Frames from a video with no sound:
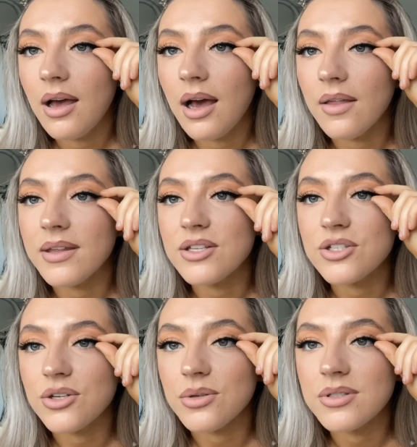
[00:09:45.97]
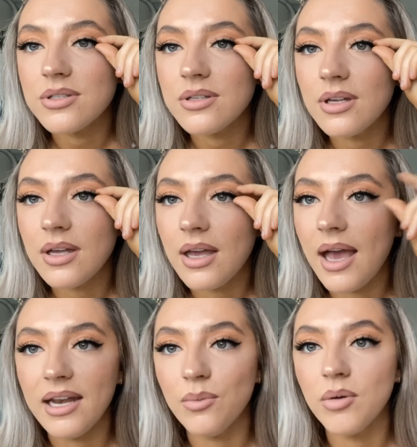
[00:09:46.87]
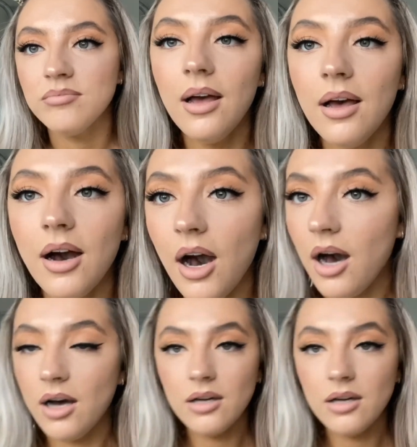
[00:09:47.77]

and they'd suit anyone. I